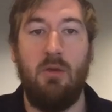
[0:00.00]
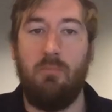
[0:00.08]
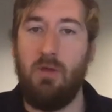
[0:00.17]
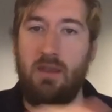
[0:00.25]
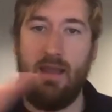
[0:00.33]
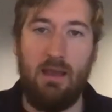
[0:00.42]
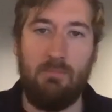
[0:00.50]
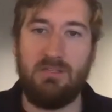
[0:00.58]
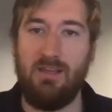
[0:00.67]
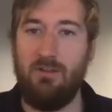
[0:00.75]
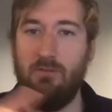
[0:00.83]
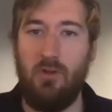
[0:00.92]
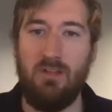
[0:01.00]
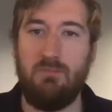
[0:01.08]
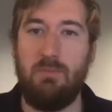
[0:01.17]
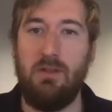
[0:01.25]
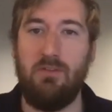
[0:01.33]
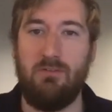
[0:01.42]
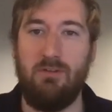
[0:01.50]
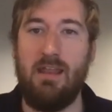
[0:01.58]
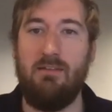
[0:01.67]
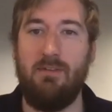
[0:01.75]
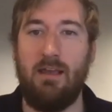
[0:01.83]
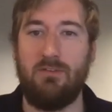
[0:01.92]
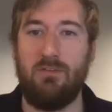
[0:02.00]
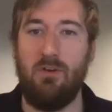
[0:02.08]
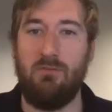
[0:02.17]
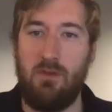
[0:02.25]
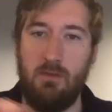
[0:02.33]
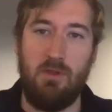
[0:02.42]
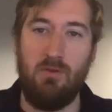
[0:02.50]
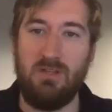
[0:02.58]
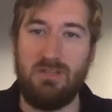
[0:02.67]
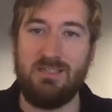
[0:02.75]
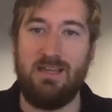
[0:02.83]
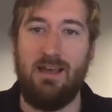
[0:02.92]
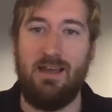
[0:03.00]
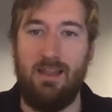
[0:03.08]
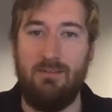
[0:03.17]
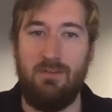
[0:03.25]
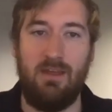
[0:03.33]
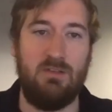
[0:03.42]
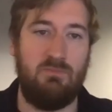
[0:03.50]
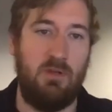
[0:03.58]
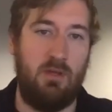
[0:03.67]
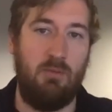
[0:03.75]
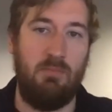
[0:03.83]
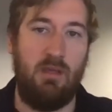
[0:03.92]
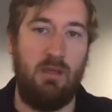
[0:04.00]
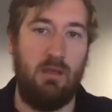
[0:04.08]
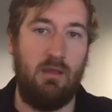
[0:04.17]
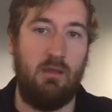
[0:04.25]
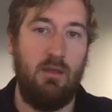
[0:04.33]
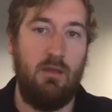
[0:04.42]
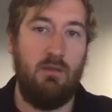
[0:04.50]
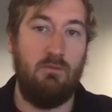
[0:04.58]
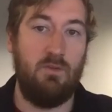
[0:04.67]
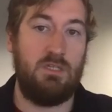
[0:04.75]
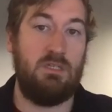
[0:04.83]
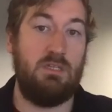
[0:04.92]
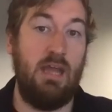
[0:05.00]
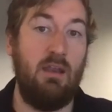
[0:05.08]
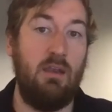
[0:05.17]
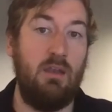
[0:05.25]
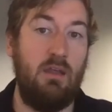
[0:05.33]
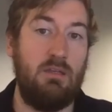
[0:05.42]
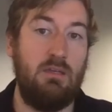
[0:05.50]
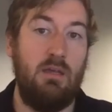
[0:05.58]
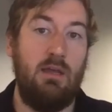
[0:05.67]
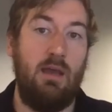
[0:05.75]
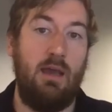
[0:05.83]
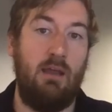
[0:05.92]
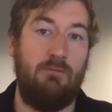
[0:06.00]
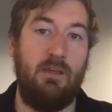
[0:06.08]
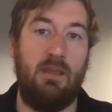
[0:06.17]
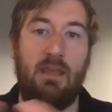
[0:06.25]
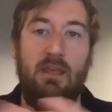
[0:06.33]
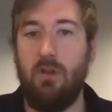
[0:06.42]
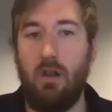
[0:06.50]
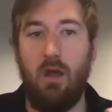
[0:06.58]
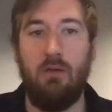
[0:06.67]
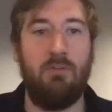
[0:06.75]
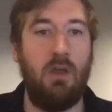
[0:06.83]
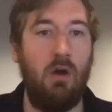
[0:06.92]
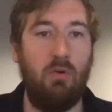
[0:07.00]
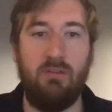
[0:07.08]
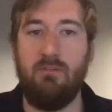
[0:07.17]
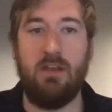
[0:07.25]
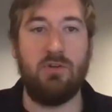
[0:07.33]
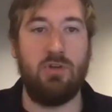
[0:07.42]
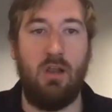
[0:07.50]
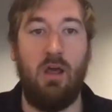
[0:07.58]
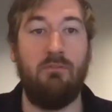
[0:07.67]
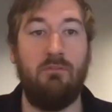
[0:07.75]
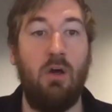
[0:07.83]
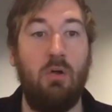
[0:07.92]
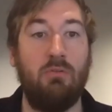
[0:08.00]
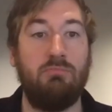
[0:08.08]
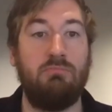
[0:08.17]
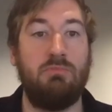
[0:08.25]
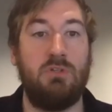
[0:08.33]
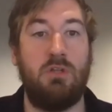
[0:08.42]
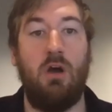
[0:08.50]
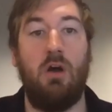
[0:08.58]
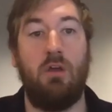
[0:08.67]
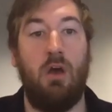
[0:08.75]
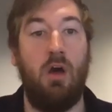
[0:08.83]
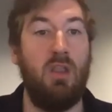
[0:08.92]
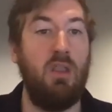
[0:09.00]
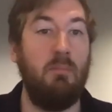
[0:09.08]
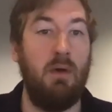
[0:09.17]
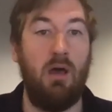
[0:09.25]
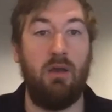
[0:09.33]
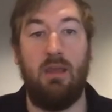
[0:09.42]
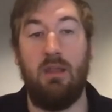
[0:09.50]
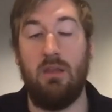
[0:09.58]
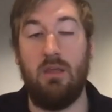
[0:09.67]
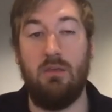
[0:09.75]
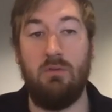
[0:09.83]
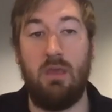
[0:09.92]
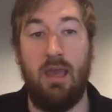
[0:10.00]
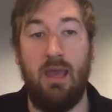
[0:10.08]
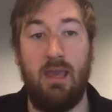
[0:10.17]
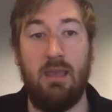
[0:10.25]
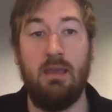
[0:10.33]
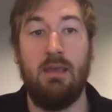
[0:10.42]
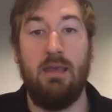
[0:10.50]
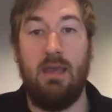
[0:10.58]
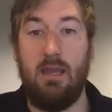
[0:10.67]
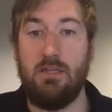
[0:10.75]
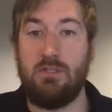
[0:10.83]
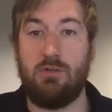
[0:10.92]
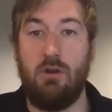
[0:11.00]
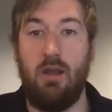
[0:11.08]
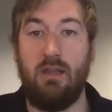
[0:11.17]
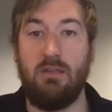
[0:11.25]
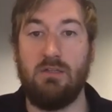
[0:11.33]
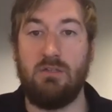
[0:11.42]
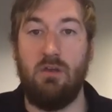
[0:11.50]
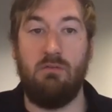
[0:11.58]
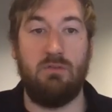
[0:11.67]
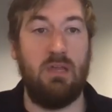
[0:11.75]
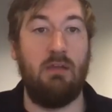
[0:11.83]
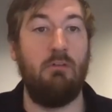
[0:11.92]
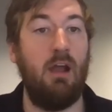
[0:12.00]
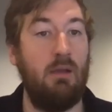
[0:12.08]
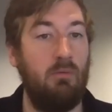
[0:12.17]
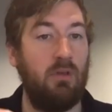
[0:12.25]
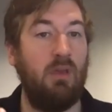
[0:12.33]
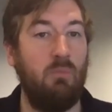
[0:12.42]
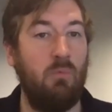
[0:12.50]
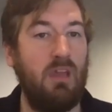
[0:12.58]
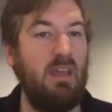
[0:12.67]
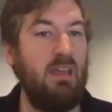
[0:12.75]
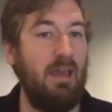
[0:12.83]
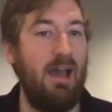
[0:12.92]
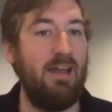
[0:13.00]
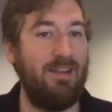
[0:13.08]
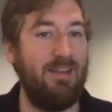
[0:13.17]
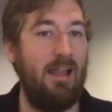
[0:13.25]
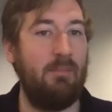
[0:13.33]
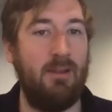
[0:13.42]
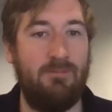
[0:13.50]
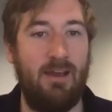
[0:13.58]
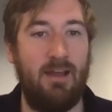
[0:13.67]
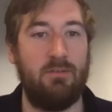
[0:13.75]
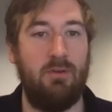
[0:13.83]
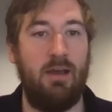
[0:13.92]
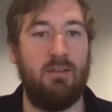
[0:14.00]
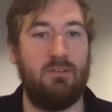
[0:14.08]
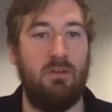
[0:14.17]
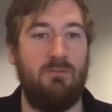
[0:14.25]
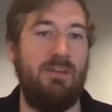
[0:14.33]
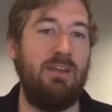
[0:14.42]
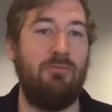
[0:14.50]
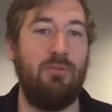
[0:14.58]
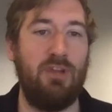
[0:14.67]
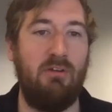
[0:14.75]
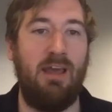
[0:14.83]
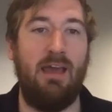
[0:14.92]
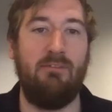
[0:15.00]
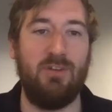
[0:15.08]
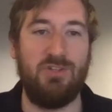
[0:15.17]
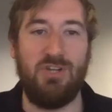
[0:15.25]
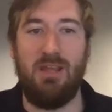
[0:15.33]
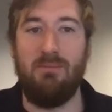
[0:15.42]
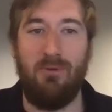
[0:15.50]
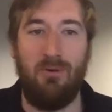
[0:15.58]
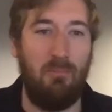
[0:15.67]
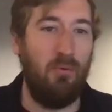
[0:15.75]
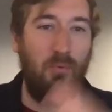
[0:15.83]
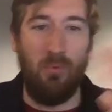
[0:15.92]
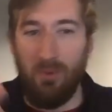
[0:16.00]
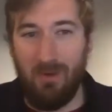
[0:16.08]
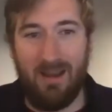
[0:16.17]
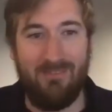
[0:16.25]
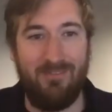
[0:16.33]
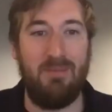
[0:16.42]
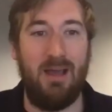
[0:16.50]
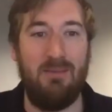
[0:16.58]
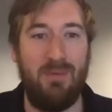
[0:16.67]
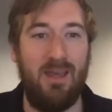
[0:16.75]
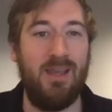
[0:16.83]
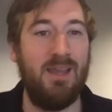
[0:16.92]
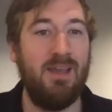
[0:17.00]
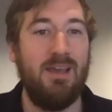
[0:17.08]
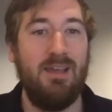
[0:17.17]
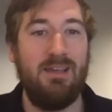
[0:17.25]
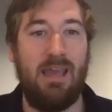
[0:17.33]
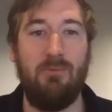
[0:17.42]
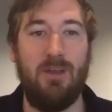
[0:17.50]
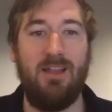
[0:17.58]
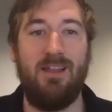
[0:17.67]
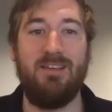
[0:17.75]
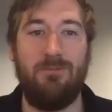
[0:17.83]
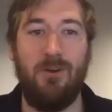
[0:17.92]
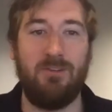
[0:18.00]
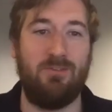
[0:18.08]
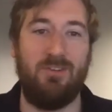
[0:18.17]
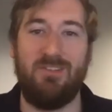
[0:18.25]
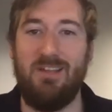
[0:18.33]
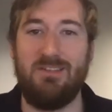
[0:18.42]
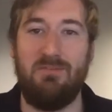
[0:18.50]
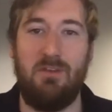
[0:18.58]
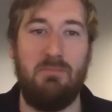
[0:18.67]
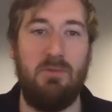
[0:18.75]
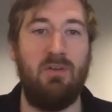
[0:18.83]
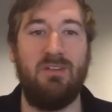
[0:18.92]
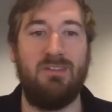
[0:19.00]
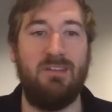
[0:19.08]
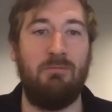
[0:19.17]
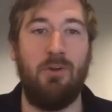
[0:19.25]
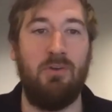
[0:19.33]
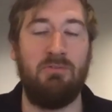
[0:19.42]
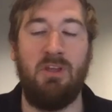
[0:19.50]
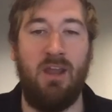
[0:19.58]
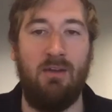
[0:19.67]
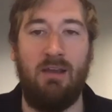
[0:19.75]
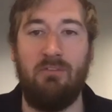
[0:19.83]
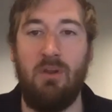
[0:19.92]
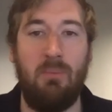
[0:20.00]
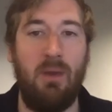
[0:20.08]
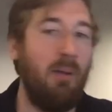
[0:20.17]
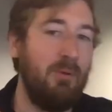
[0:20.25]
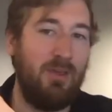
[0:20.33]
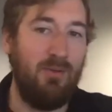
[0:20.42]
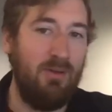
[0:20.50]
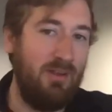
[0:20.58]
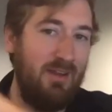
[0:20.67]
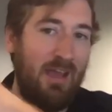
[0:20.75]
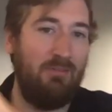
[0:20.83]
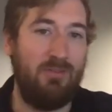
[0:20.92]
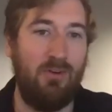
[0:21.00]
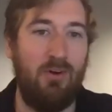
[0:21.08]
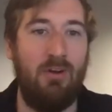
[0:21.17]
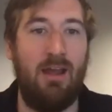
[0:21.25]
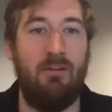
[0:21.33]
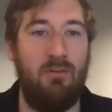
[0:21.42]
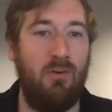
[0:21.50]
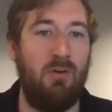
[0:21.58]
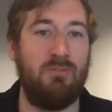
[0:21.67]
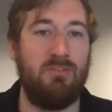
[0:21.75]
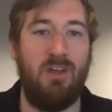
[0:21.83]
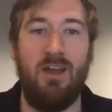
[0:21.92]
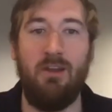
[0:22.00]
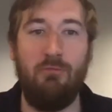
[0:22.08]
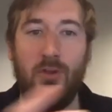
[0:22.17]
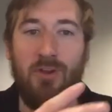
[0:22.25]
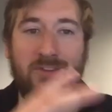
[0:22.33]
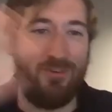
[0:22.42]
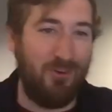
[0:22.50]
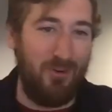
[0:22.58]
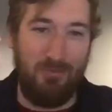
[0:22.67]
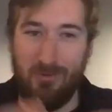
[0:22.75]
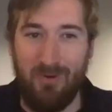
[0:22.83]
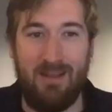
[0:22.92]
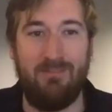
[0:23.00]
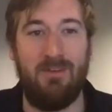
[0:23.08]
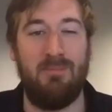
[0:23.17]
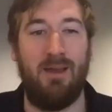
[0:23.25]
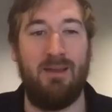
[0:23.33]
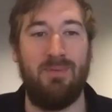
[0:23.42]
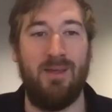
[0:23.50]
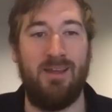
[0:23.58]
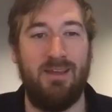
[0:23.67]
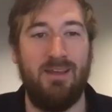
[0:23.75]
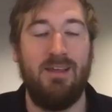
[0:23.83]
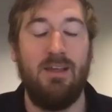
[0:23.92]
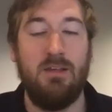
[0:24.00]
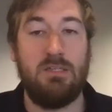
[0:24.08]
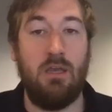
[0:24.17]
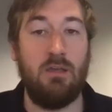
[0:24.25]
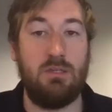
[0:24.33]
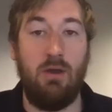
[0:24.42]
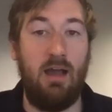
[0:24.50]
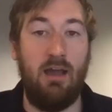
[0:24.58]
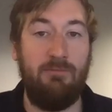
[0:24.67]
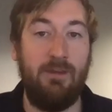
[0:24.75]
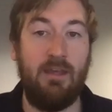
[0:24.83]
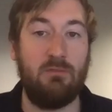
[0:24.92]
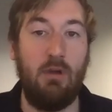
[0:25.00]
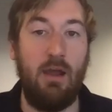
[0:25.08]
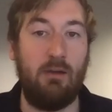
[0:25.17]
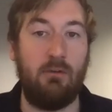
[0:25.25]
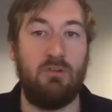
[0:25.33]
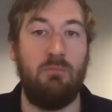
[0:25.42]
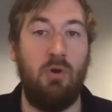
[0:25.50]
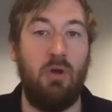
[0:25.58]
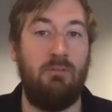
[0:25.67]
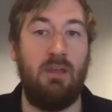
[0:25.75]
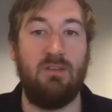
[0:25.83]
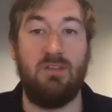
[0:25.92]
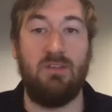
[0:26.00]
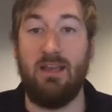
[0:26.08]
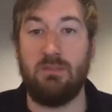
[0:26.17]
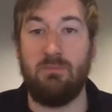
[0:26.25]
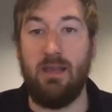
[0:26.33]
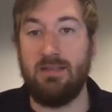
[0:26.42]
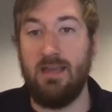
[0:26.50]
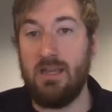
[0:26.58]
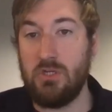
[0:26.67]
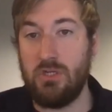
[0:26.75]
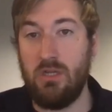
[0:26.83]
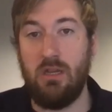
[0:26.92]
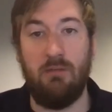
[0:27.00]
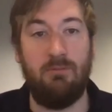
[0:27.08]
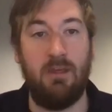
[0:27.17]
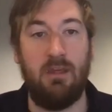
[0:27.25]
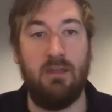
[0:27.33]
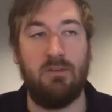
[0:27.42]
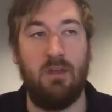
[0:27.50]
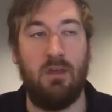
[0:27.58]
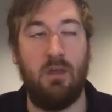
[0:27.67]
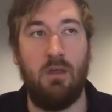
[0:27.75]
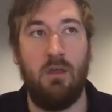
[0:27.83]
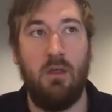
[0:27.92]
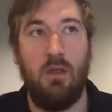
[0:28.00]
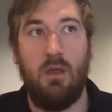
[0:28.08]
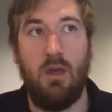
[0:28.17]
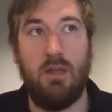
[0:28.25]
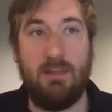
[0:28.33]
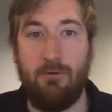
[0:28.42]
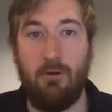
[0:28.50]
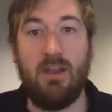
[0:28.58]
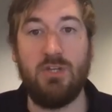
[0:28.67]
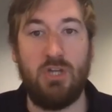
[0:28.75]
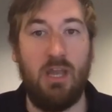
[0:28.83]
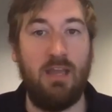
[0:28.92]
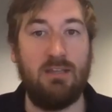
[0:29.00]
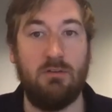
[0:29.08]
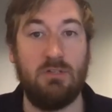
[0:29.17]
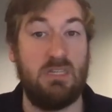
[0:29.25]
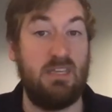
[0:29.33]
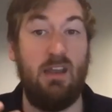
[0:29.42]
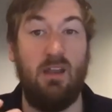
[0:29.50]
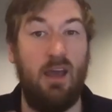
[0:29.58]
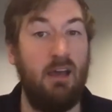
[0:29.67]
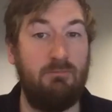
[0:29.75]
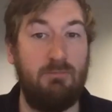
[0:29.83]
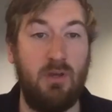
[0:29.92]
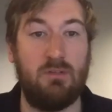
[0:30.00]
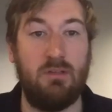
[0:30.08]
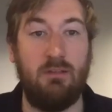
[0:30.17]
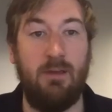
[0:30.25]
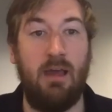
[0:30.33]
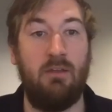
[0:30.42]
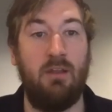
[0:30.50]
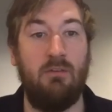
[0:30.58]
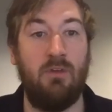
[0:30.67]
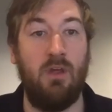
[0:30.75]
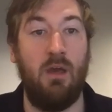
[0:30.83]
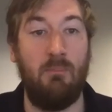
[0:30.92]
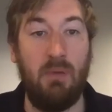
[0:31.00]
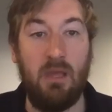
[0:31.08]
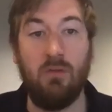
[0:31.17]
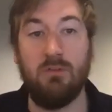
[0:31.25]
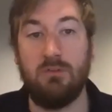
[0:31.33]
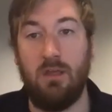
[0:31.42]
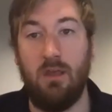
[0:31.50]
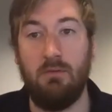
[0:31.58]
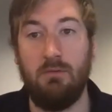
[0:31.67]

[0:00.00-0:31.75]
But now, particularly with all this build to rent, that sort of community style living is becoming the standard. And I think even a lot of the old inventory, a lot of the old stock on the market in the UK is trying to sort of say, right, well, can we add an element of that to our stuff? Even if we don't have a gym or a pool or whatever it might be, can we at least foster a sense of community through, having a barbecue in the outdoor area, or starting a runners group or whatever it might be? So I think it's right across the board. I think it's an expectation, and I think it's a differentiator as a tenant. I've personally found that appeals to you.